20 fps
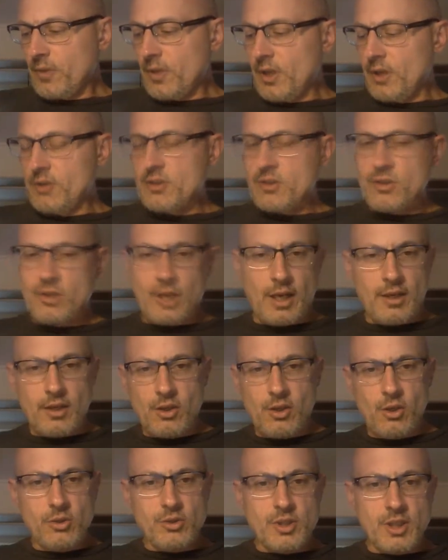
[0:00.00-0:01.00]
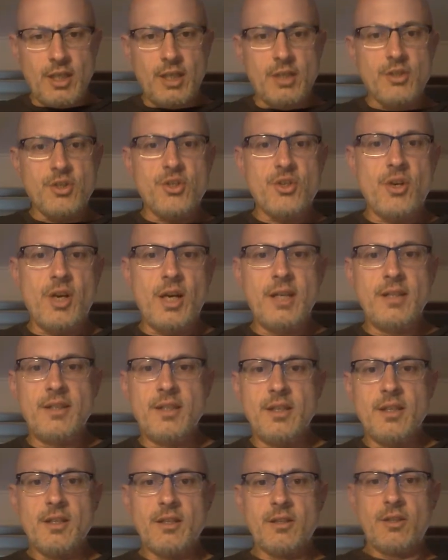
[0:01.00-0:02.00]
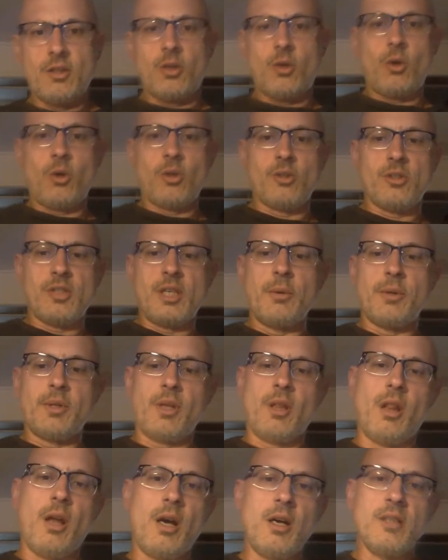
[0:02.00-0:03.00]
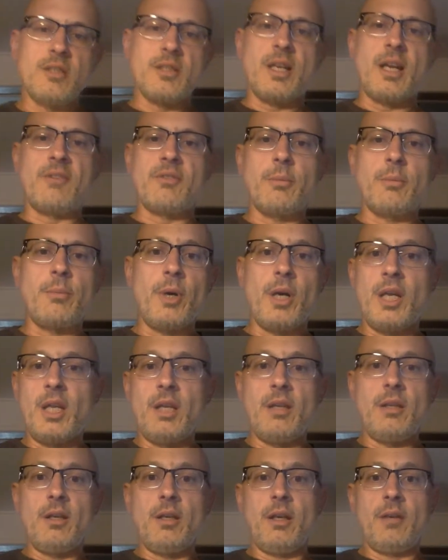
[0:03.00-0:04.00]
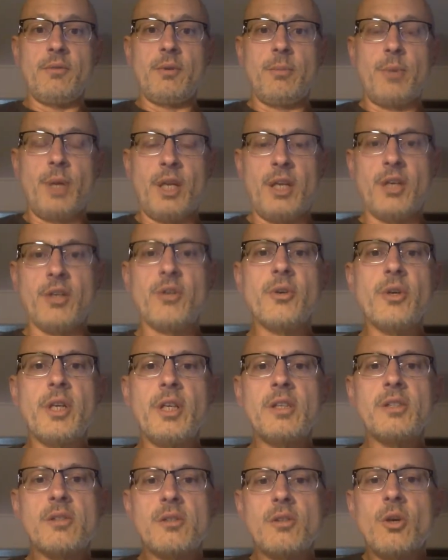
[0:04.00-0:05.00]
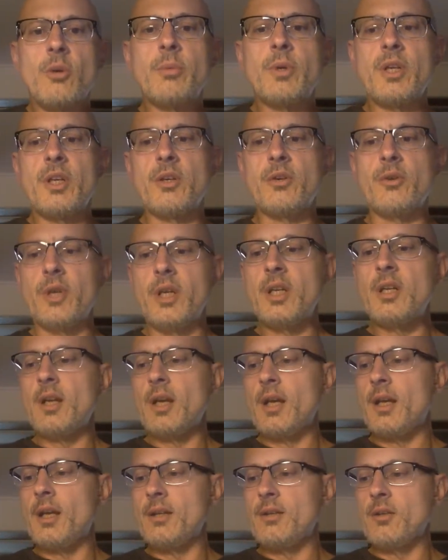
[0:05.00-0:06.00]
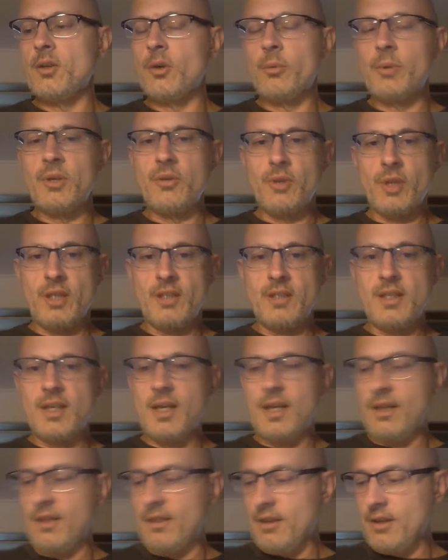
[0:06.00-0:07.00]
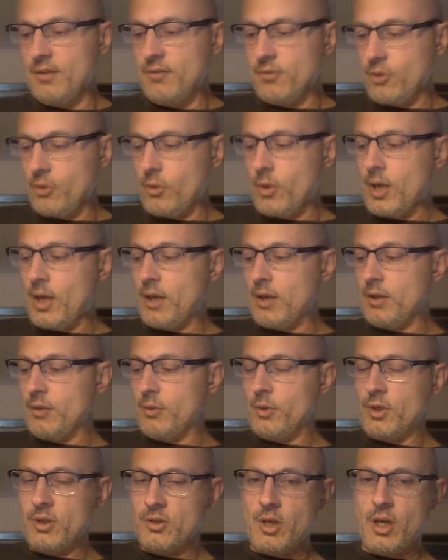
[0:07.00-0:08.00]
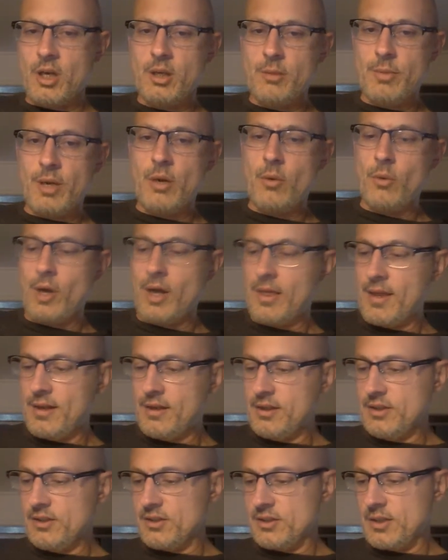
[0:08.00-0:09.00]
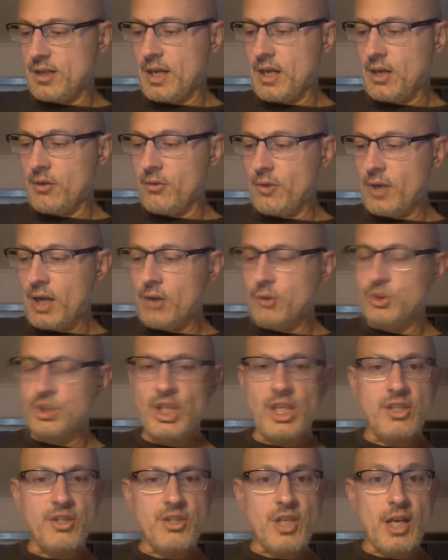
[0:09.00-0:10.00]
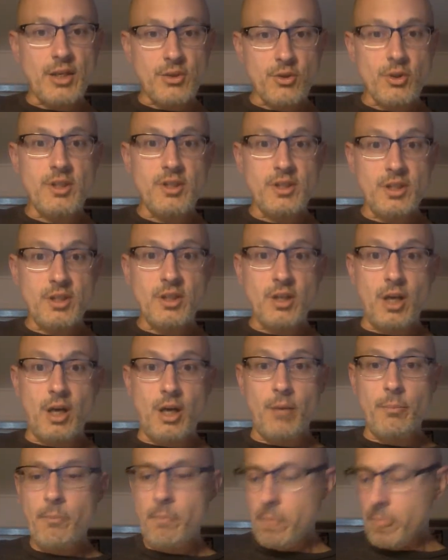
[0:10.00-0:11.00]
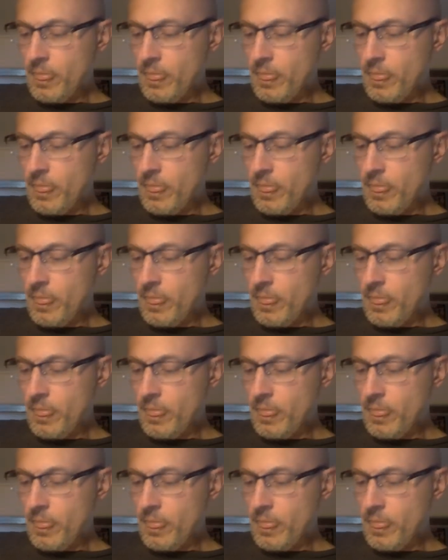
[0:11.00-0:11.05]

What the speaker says: And this kind of goes against your idea that the courts say what the law is and everybody agrees. Nobody agreed, and nobody really did anything for a while. And we're going to talk about why that is and how change actually did come.